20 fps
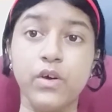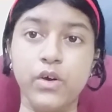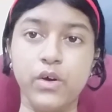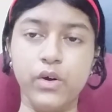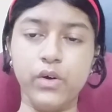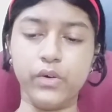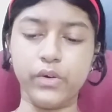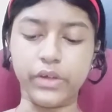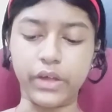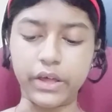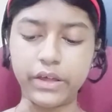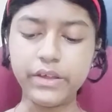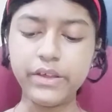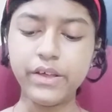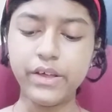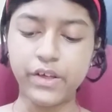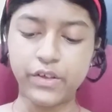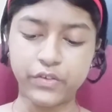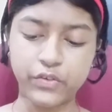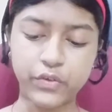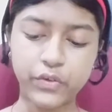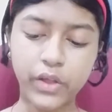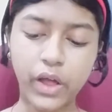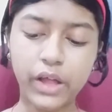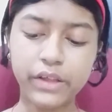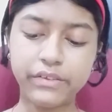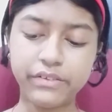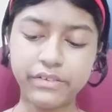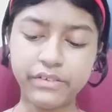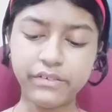Okay, so the
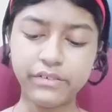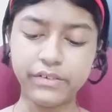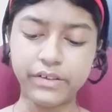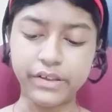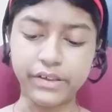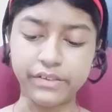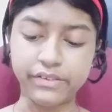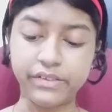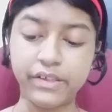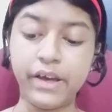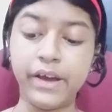answer is